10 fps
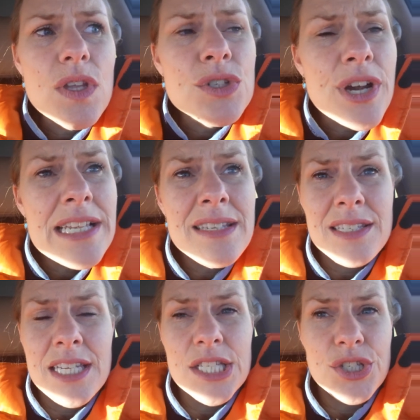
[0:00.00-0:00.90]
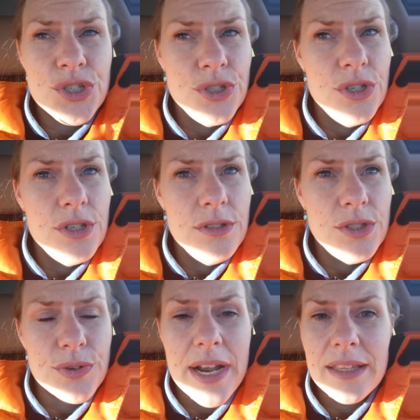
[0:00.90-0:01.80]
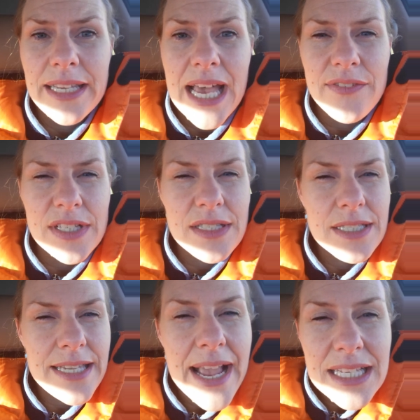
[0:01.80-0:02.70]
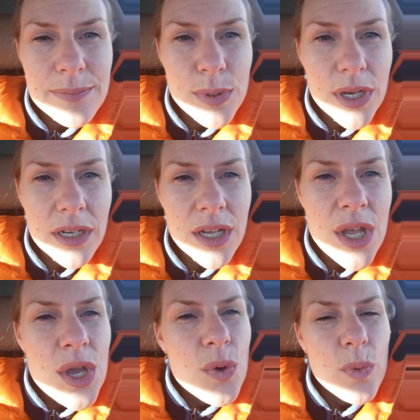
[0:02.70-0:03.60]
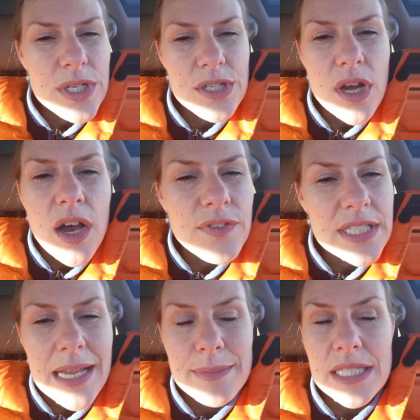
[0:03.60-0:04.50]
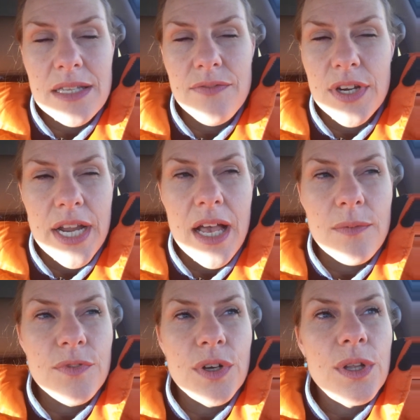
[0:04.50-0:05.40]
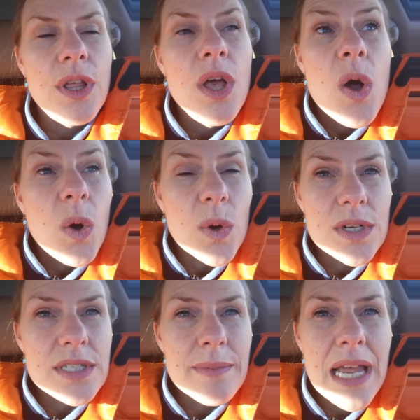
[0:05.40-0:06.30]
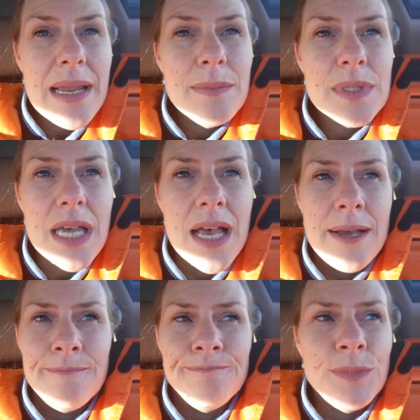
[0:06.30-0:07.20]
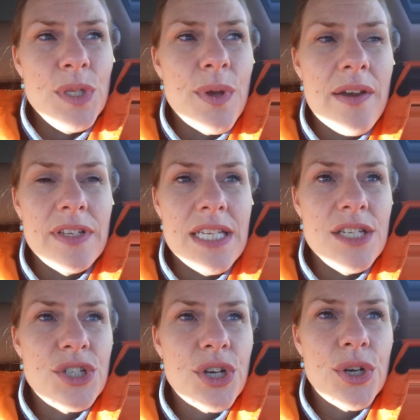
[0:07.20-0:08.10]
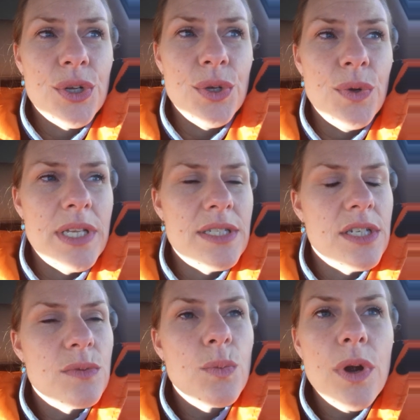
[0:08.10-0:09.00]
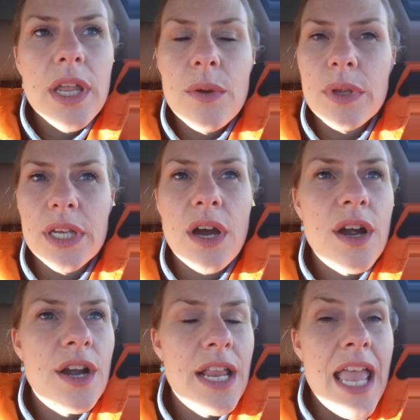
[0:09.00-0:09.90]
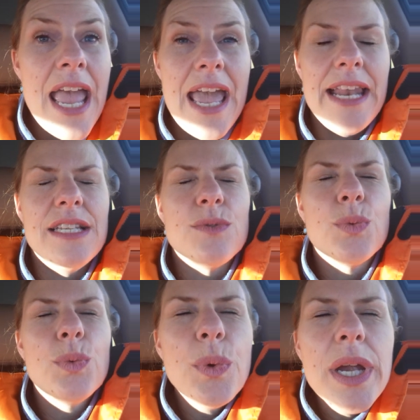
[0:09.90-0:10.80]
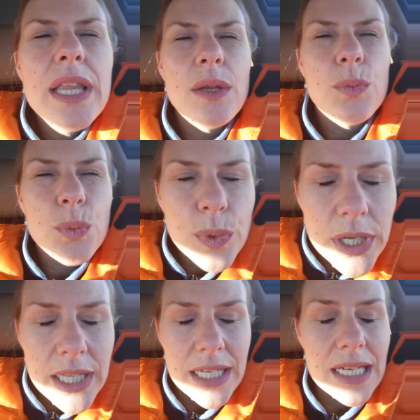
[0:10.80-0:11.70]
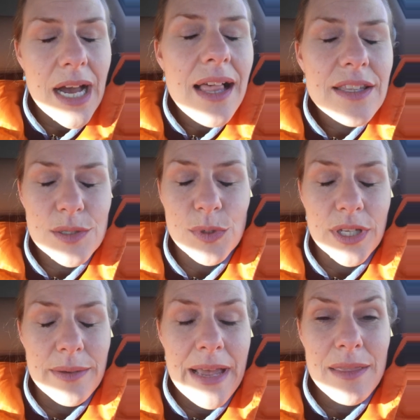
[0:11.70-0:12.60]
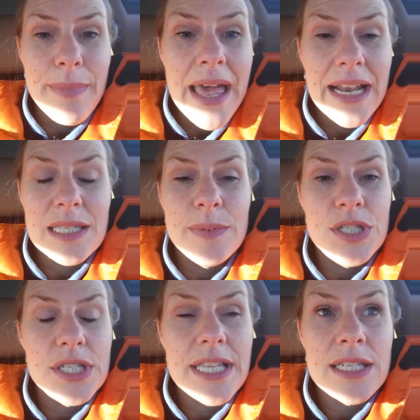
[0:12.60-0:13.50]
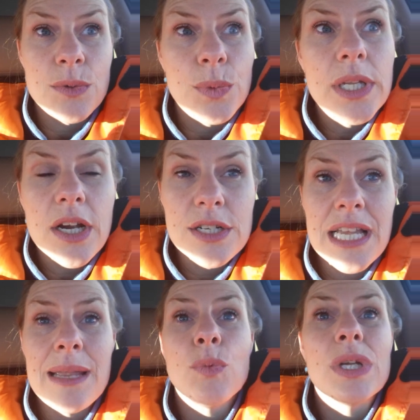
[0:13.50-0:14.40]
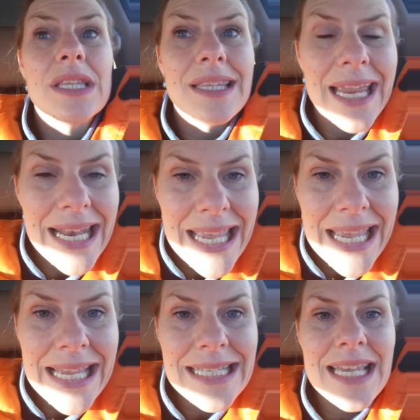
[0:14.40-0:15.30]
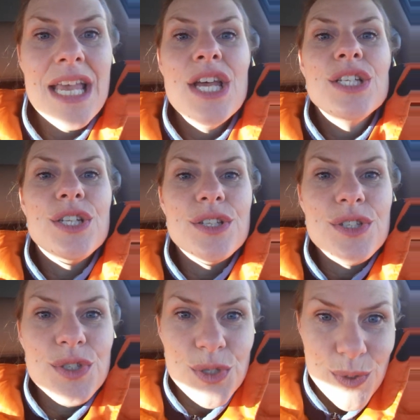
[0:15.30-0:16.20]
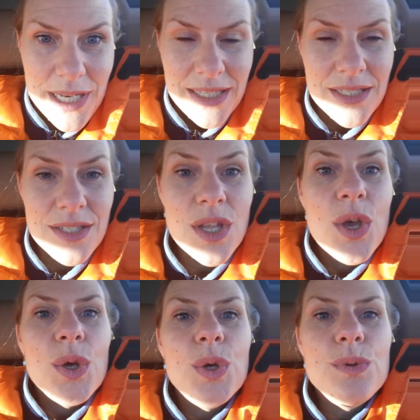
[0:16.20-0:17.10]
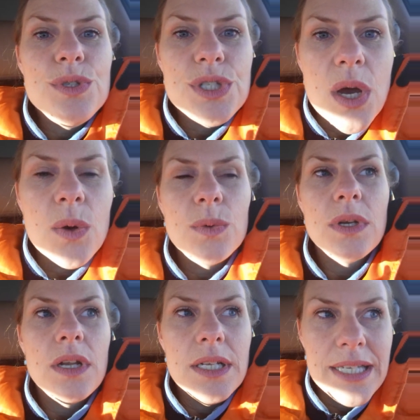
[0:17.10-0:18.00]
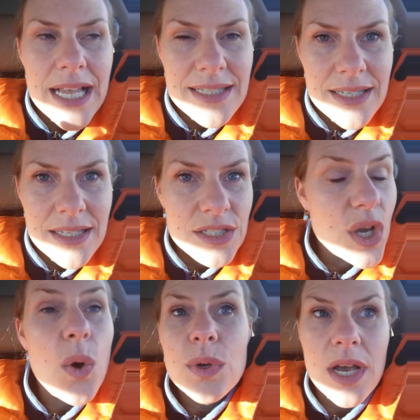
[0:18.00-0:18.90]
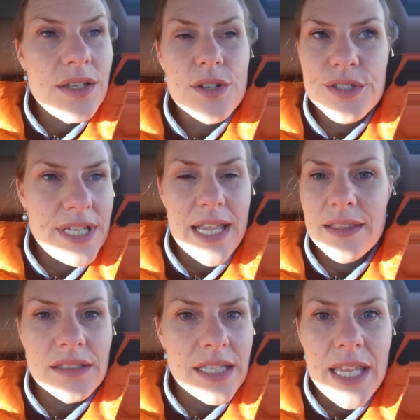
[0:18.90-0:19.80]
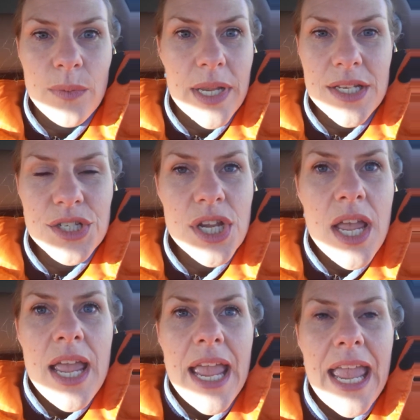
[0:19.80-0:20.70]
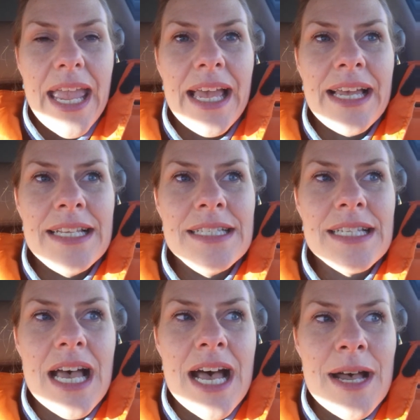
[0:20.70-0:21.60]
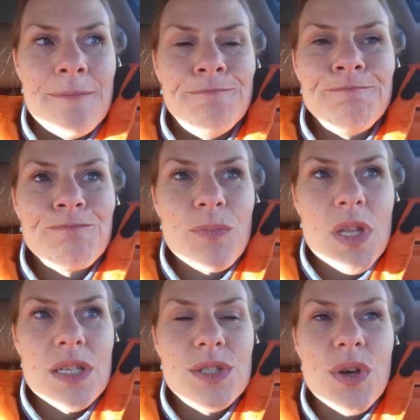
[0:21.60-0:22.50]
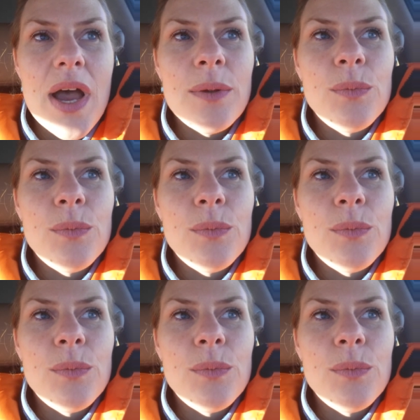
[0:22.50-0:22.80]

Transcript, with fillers: tries to teach directly out of a textbook, which oftentimes isn't very helpful. Or sometimes um, you have a teacher who is just working really hard and is really, really knowledgeable in mathematics, but just has a really hard time relating it to students who don't necess- don't understand the language. And um, so I